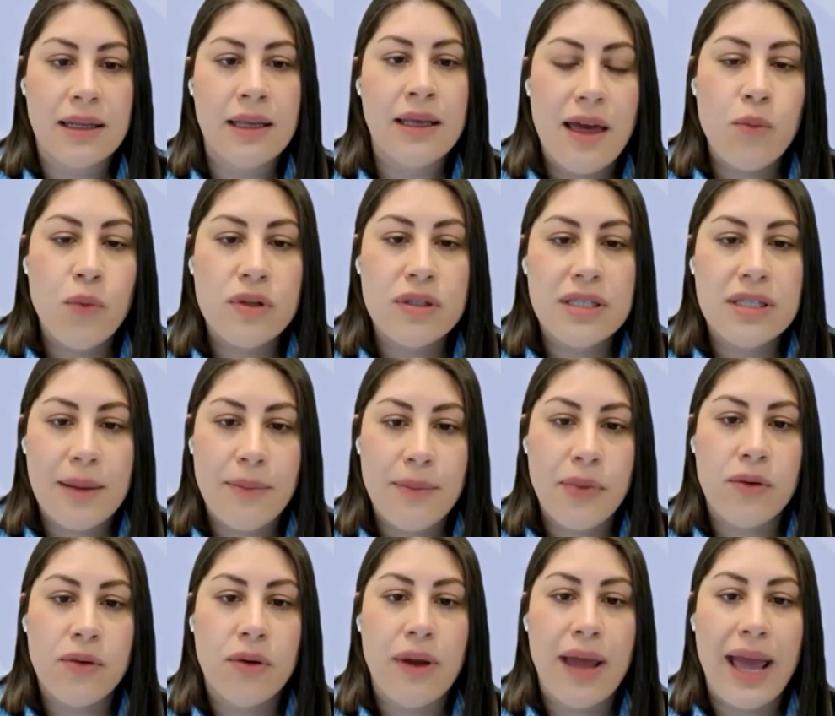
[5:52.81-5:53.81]
Then we'll
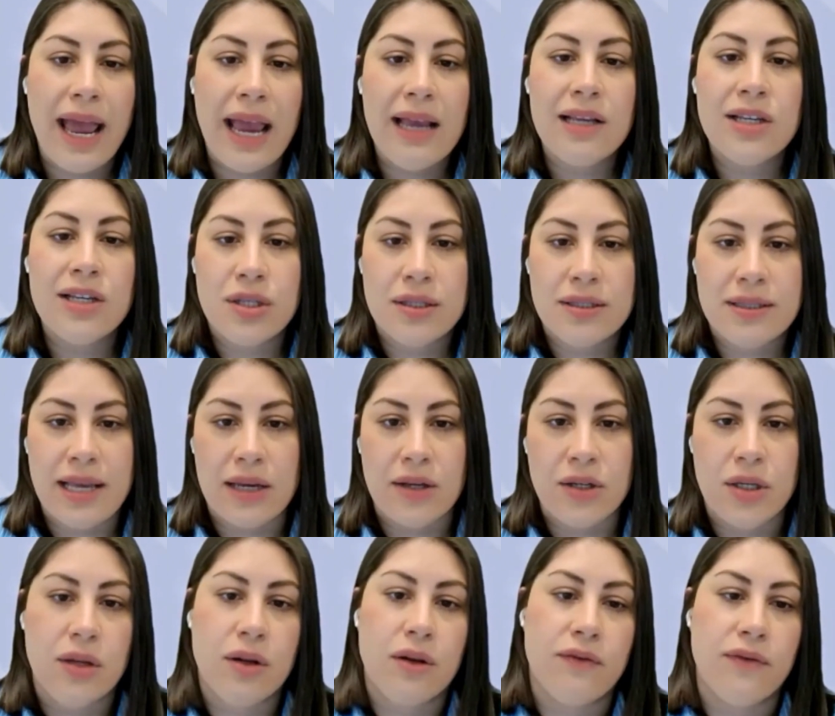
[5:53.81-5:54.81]
step through each
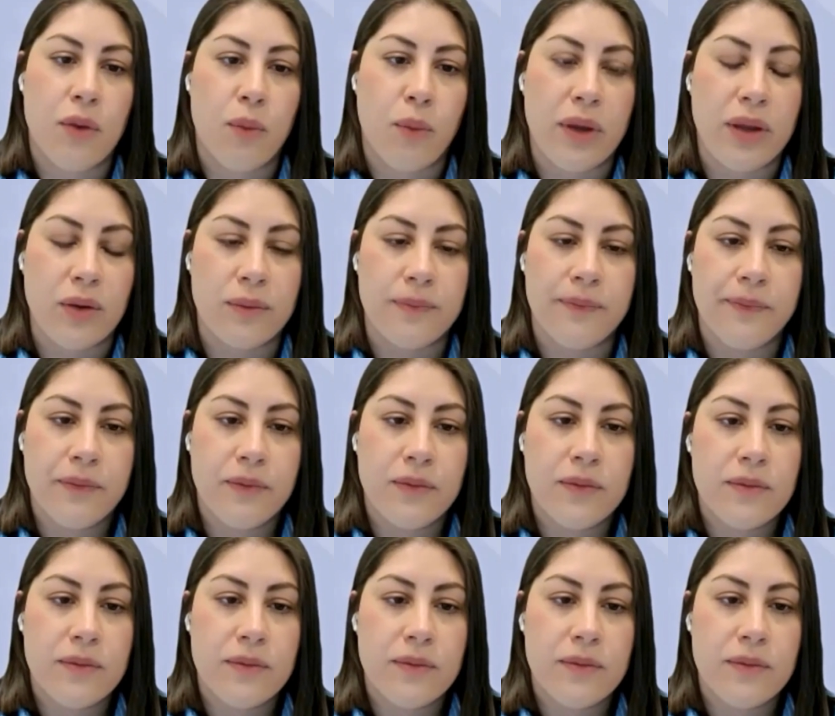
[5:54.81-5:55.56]
section of the will.